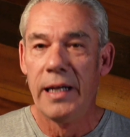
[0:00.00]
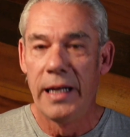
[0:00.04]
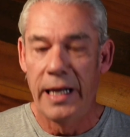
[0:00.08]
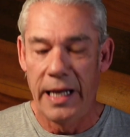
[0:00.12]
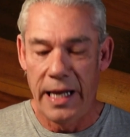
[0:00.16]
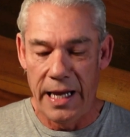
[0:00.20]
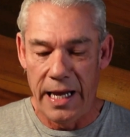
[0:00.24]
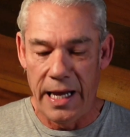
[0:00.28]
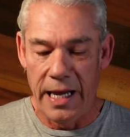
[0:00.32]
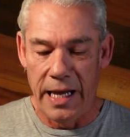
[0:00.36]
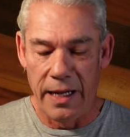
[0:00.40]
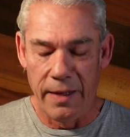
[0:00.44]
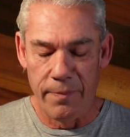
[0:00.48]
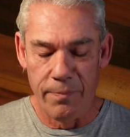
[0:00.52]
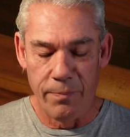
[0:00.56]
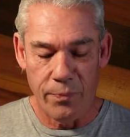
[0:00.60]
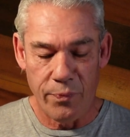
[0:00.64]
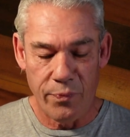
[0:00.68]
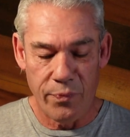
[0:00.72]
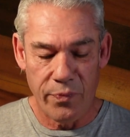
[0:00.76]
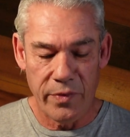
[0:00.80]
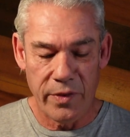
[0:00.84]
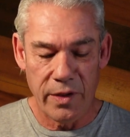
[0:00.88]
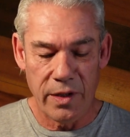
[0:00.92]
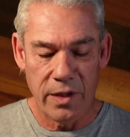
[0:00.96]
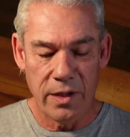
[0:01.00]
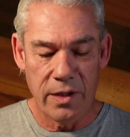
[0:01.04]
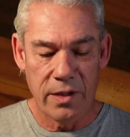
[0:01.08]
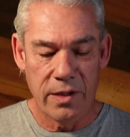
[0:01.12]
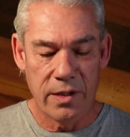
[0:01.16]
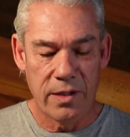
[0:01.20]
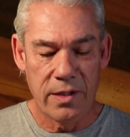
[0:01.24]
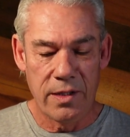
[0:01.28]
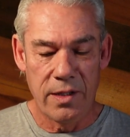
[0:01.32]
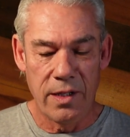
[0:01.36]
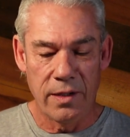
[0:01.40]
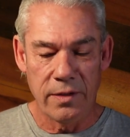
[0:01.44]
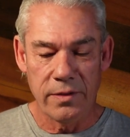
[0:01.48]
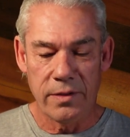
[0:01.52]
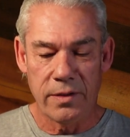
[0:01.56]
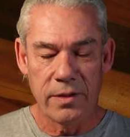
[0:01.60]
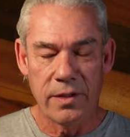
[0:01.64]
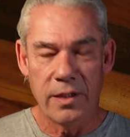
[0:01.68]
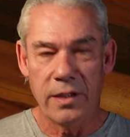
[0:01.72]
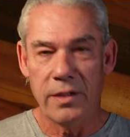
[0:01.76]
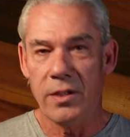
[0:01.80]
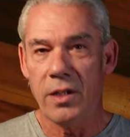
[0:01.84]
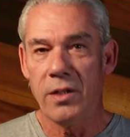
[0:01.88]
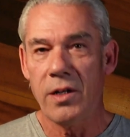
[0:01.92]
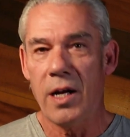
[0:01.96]
And
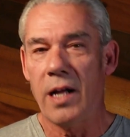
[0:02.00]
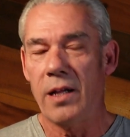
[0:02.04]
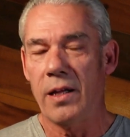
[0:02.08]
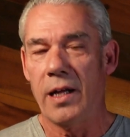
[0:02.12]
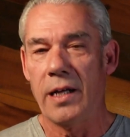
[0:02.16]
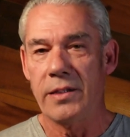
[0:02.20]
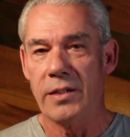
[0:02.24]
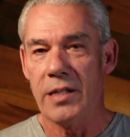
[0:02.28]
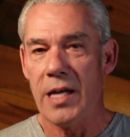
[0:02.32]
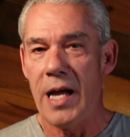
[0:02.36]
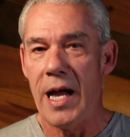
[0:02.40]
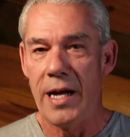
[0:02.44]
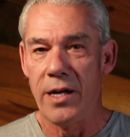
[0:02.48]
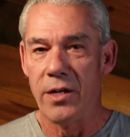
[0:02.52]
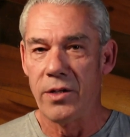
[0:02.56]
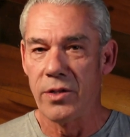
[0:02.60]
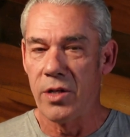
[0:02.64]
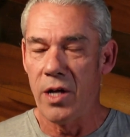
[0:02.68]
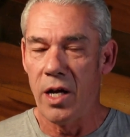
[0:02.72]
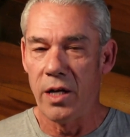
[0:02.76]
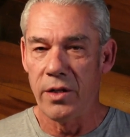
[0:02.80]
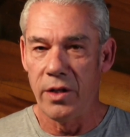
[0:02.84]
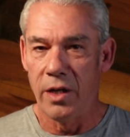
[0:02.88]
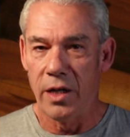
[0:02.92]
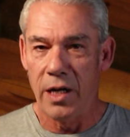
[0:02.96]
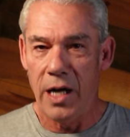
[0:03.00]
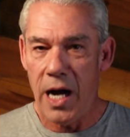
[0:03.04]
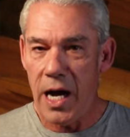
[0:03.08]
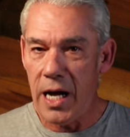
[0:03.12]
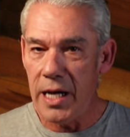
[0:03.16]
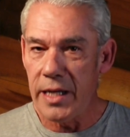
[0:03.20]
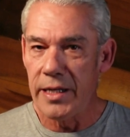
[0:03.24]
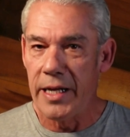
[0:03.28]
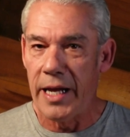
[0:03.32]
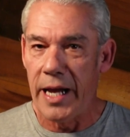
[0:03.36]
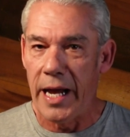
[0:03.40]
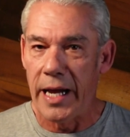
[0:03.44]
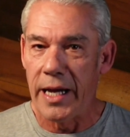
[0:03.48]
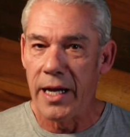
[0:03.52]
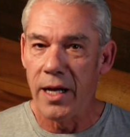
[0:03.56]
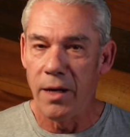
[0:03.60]
these are not like tires on your Hyundai.